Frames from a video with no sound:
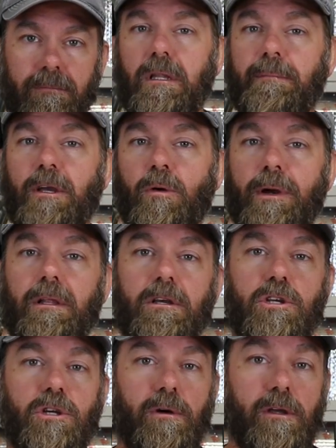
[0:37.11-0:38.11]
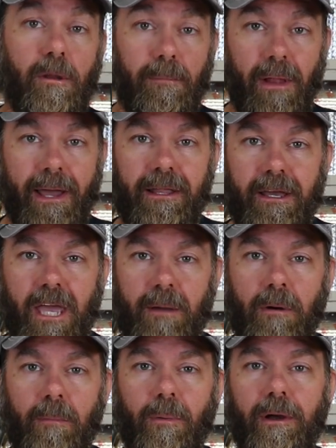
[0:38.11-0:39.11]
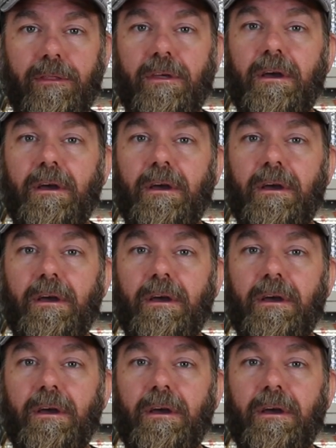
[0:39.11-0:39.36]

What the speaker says: Let me quickly show you the plan I came up with.